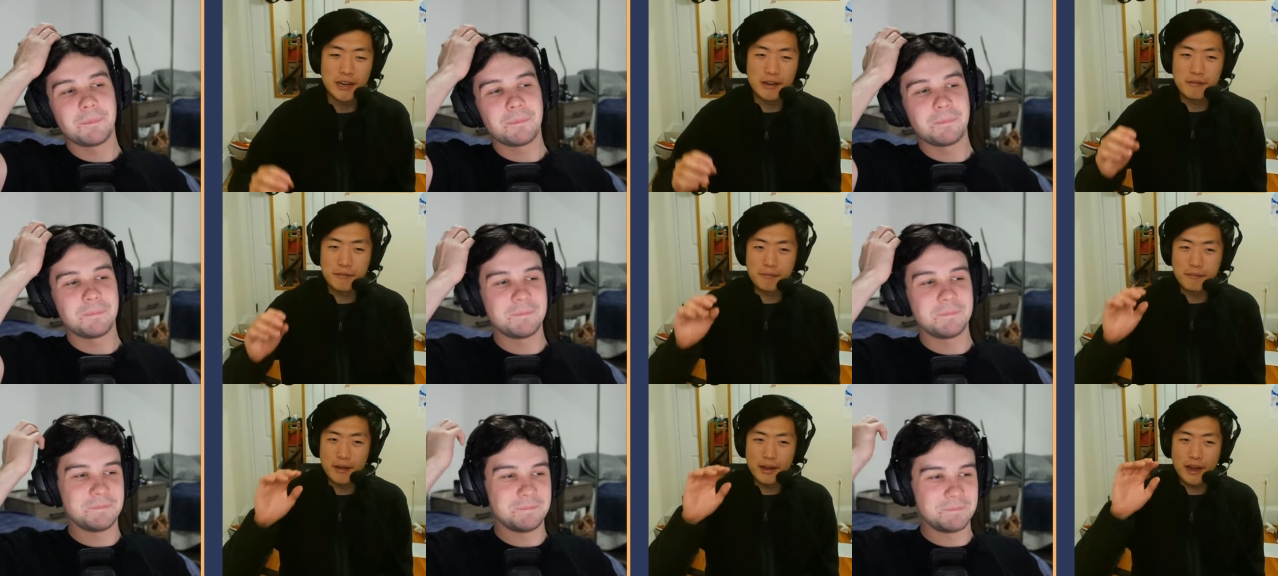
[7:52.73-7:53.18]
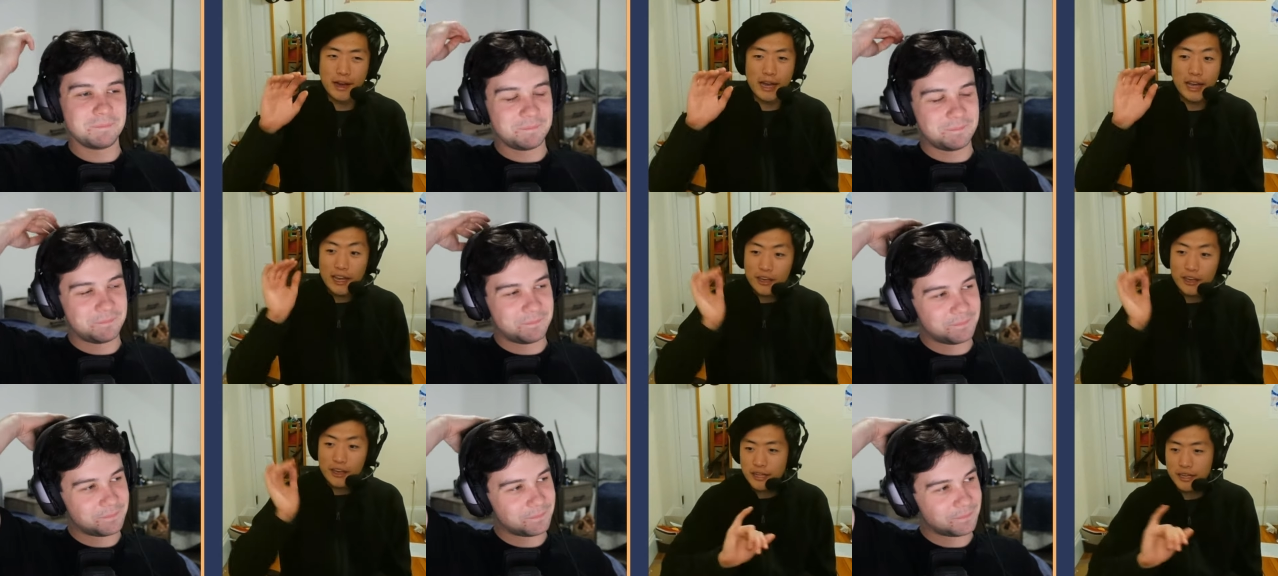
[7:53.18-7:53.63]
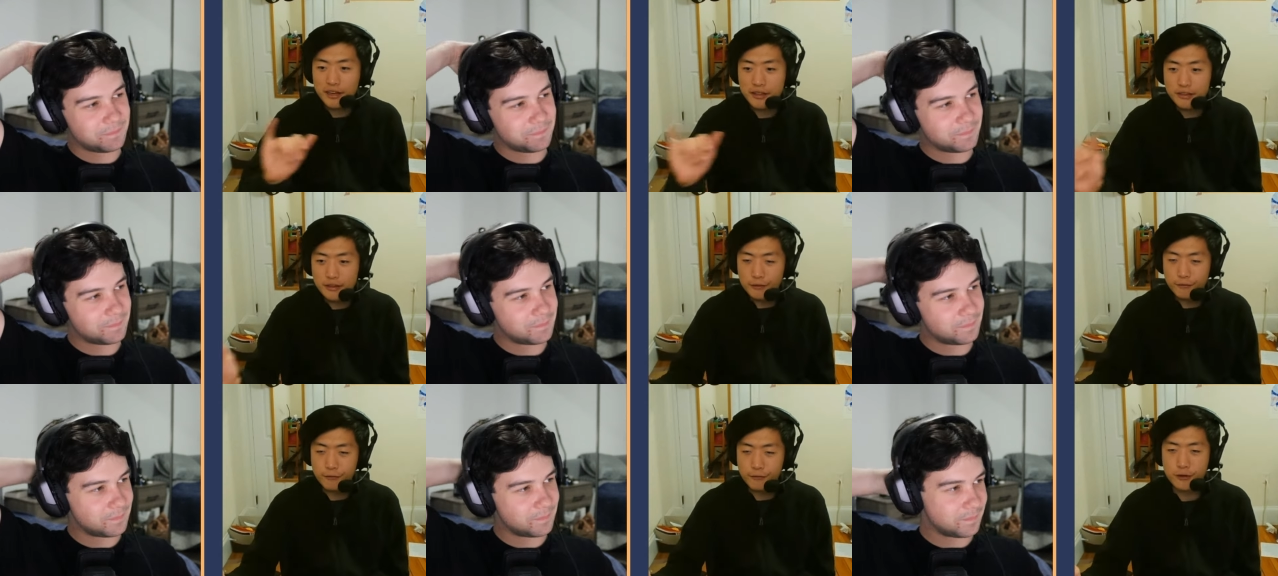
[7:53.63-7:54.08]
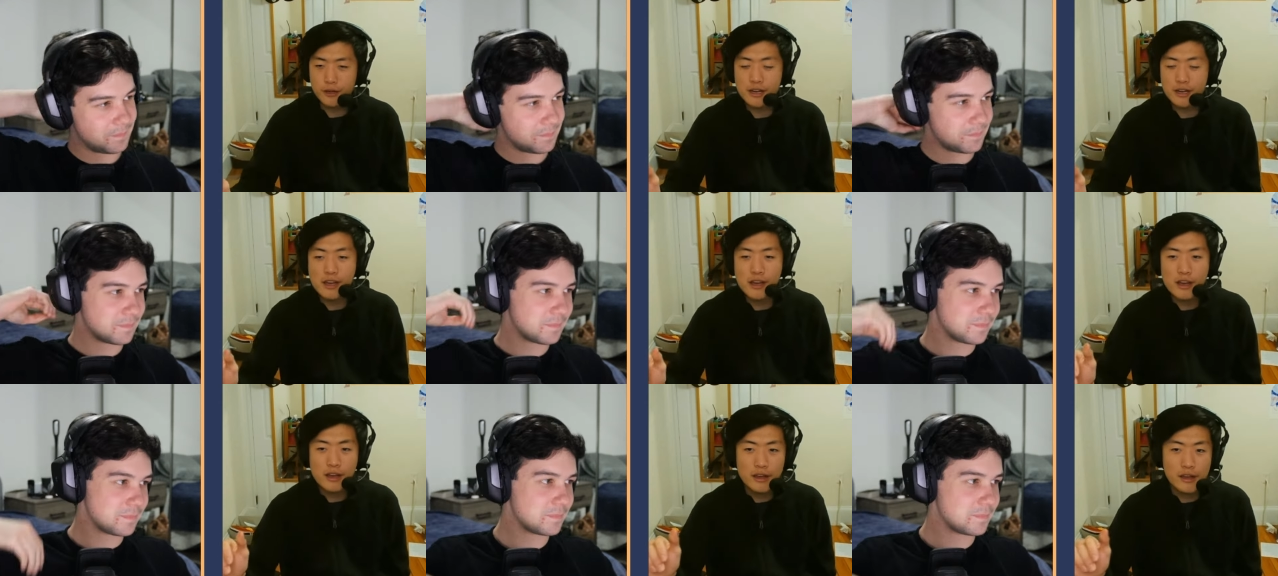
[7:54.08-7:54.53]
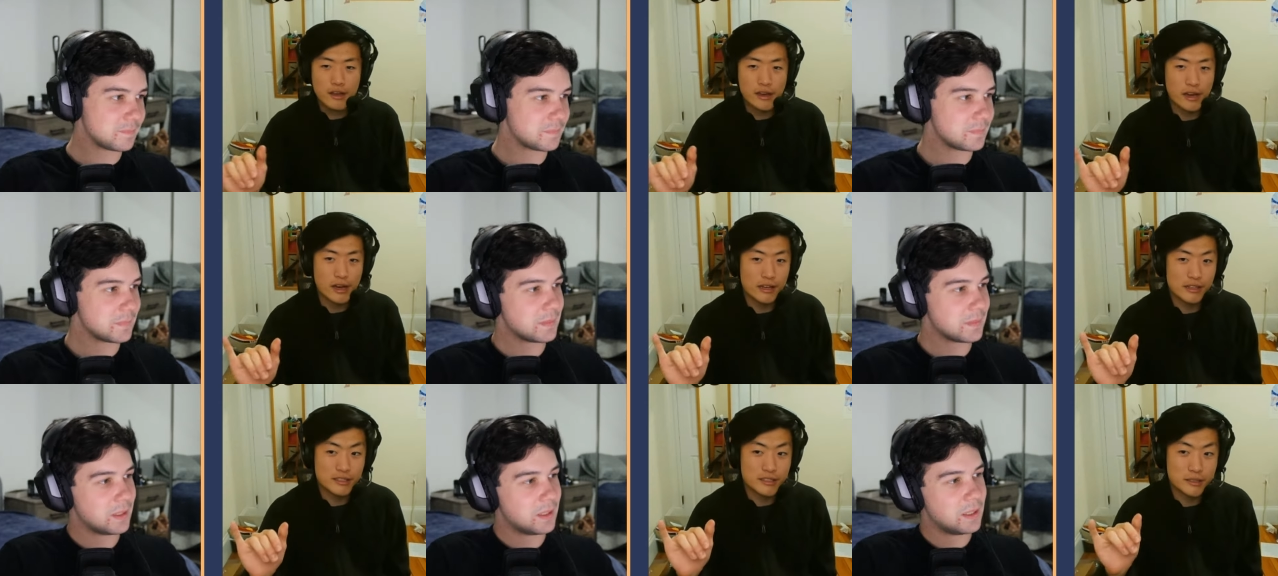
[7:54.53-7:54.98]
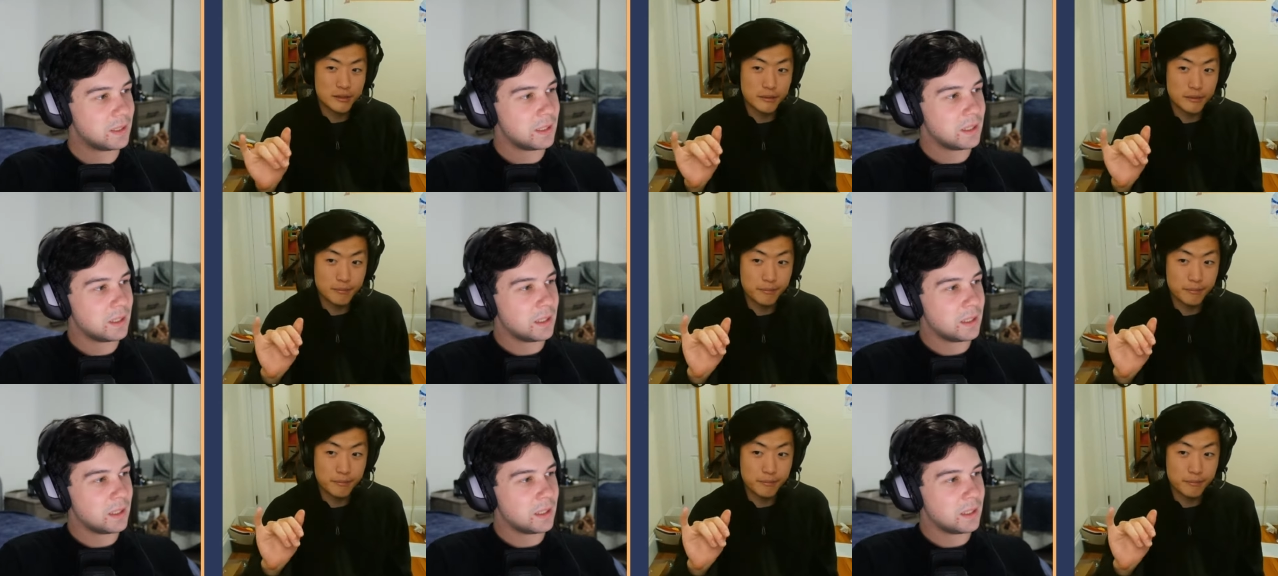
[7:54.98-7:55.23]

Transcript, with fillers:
Speaker 1: Um, I actually had a different uh,